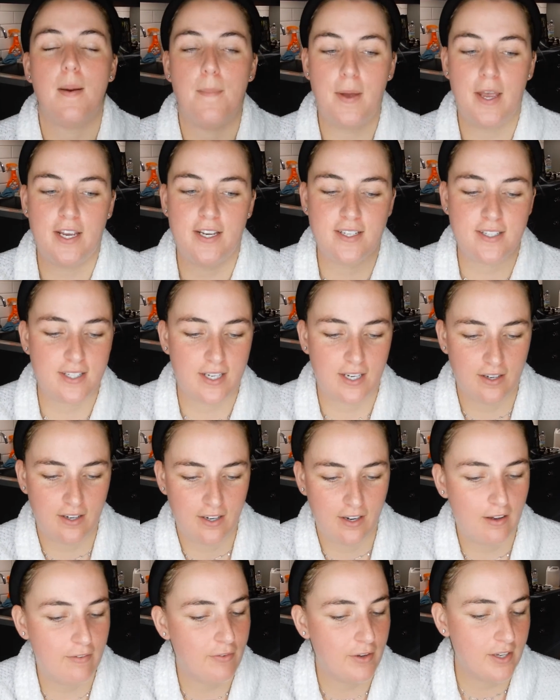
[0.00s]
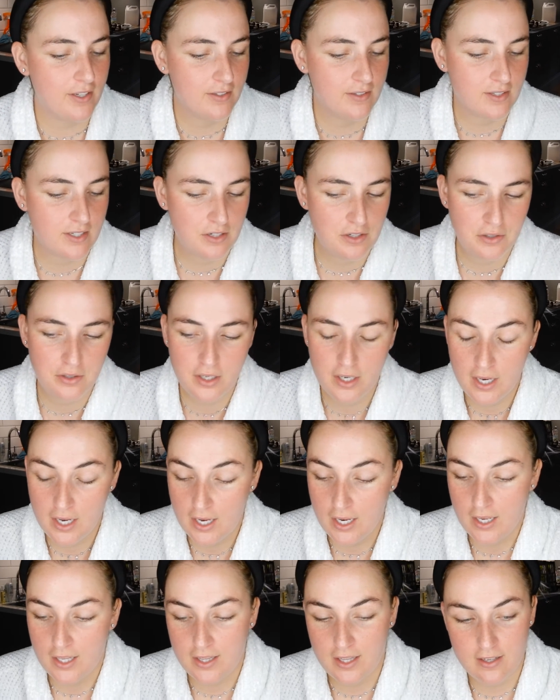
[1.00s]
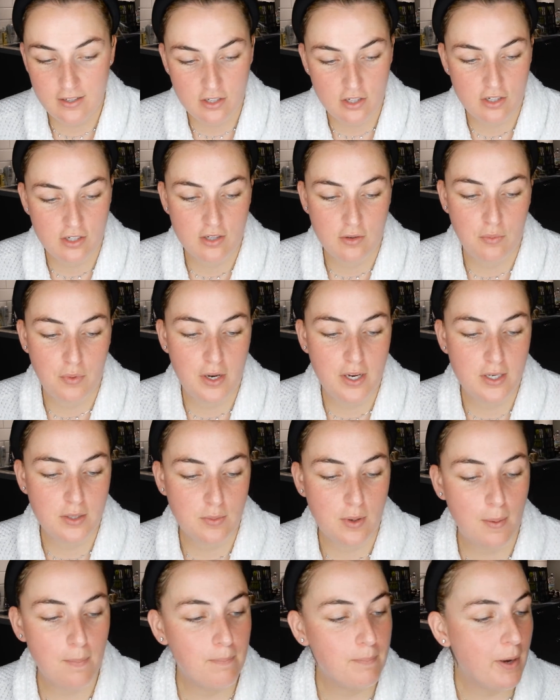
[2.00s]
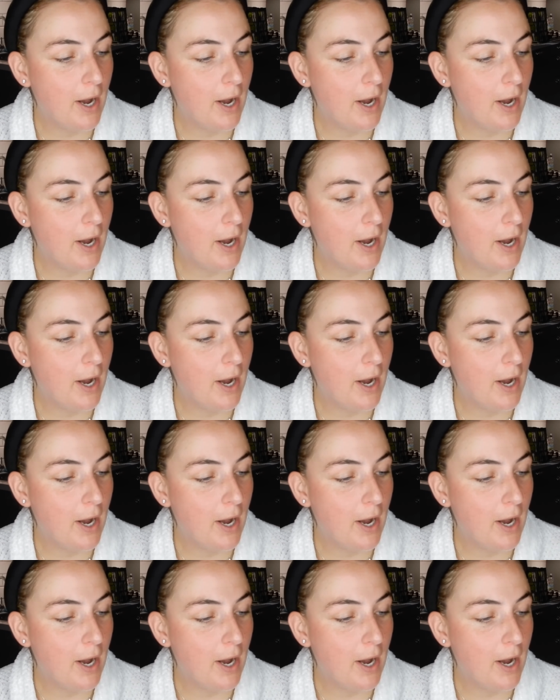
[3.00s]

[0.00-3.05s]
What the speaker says: amazing, I love it. So that's just a weird one.